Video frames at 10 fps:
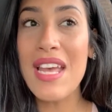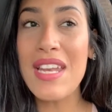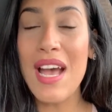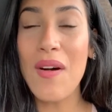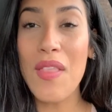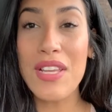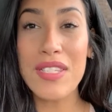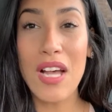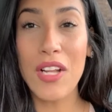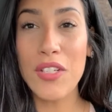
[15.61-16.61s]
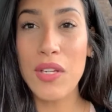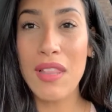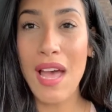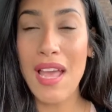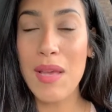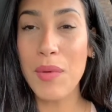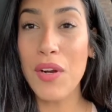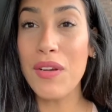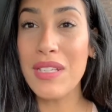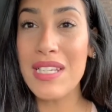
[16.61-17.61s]
Now, this Dollar Tree that I am
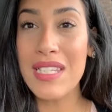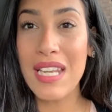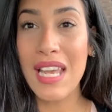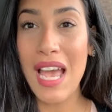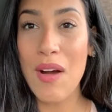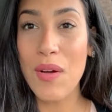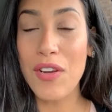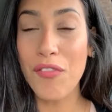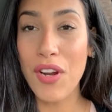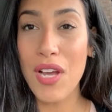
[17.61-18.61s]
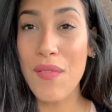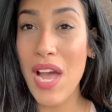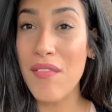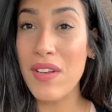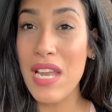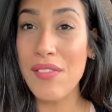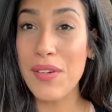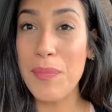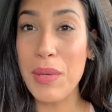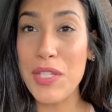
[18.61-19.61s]
currently sitting out in front of, I've
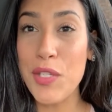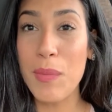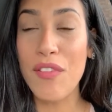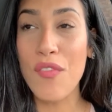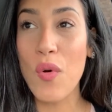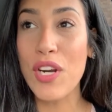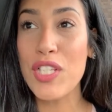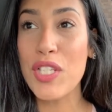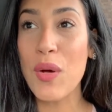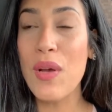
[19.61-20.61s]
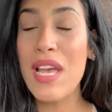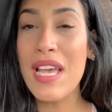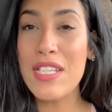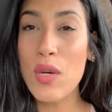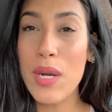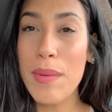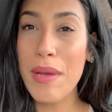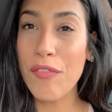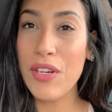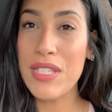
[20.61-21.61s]
never been to before, so it's going to be
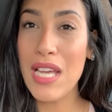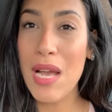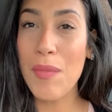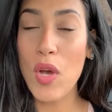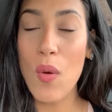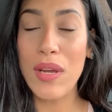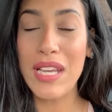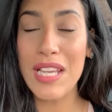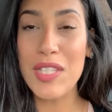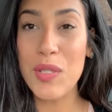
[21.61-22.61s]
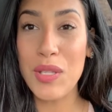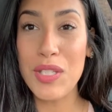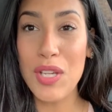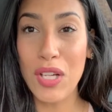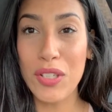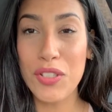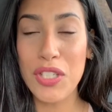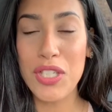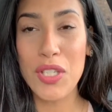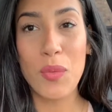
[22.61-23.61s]
my first time going into this Dollar
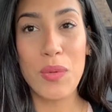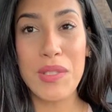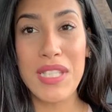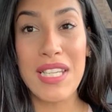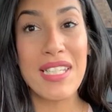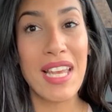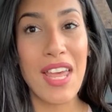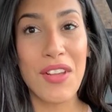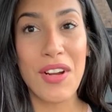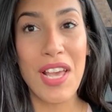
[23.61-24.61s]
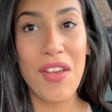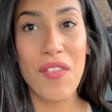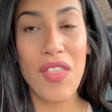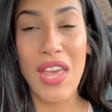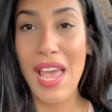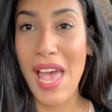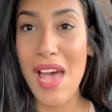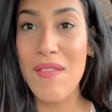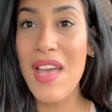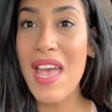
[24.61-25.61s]
Tree, so we will see together if they
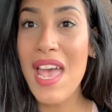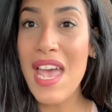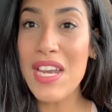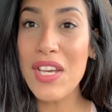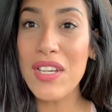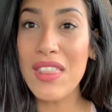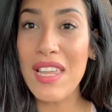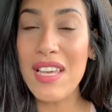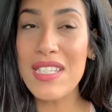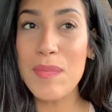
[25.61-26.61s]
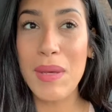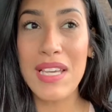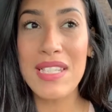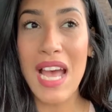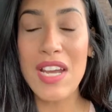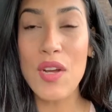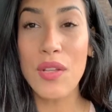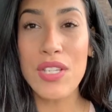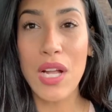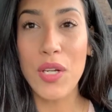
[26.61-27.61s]
have any good things, because I know
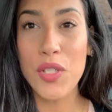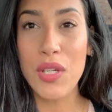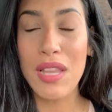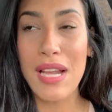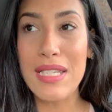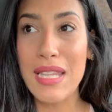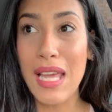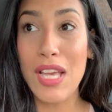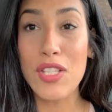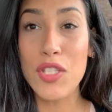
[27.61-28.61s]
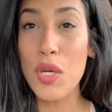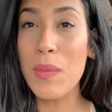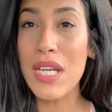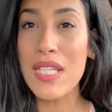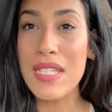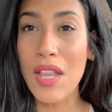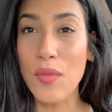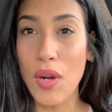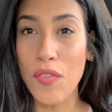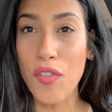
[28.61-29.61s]
the Dollar Tree that's like two minutes down the
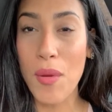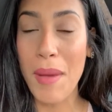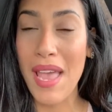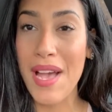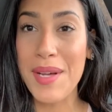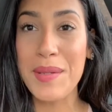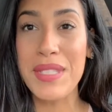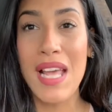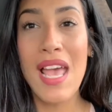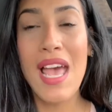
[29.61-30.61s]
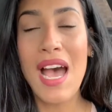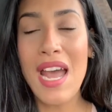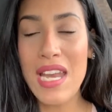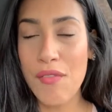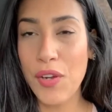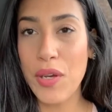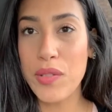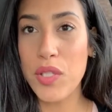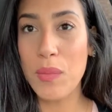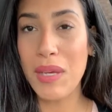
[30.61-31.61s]
road from my house, I never go
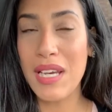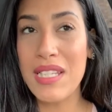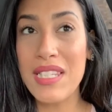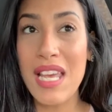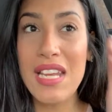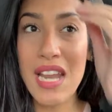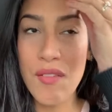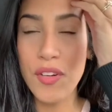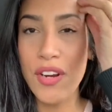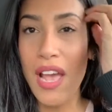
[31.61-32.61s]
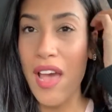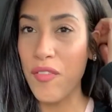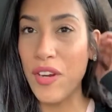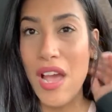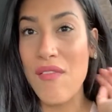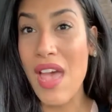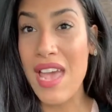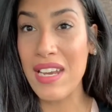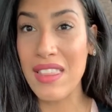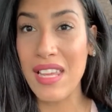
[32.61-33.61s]
to because they never ever have
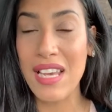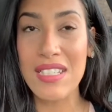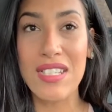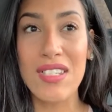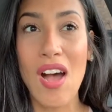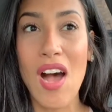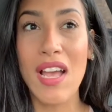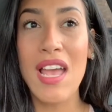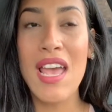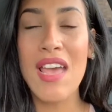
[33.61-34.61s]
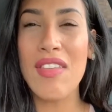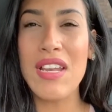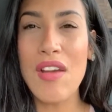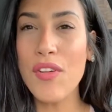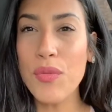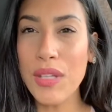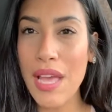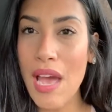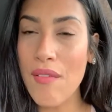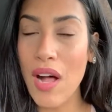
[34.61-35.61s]
anything in stock, and they never really
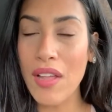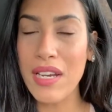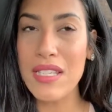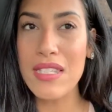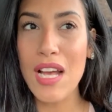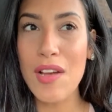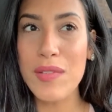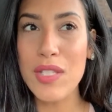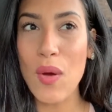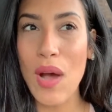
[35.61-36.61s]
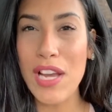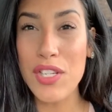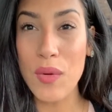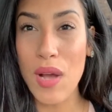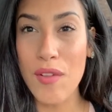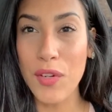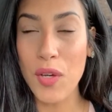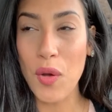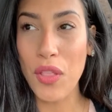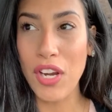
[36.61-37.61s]
have holiday stuff, so I don't ever
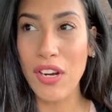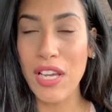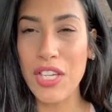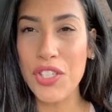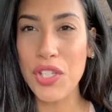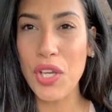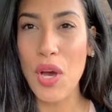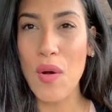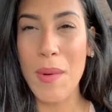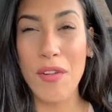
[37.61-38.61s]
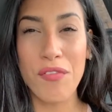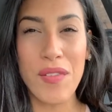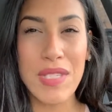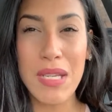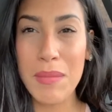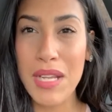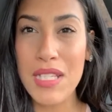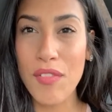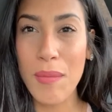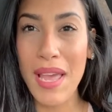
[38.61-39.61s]
go there. I usually go about fifteen
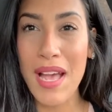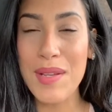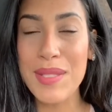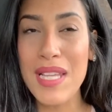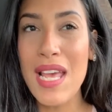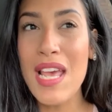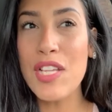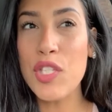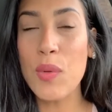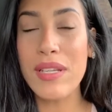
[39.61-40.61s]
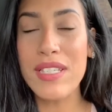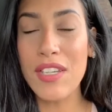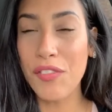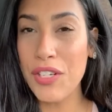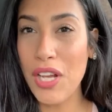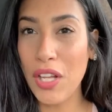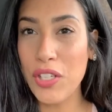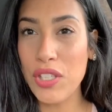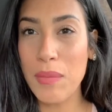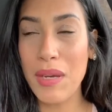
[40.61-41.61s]
minutes from my house to a different Dollar
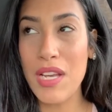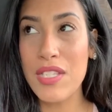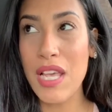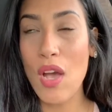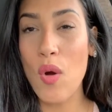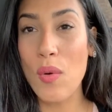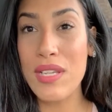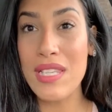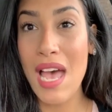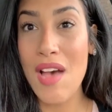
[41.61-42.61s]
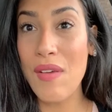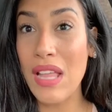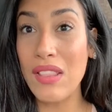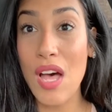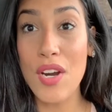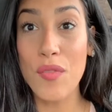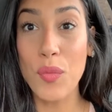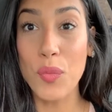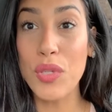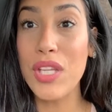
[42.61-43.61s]
Tree because they always have a lot
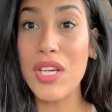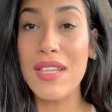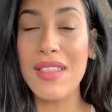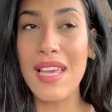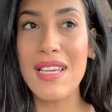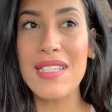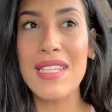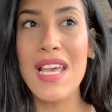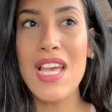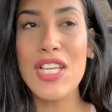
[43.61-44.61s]
of really good things.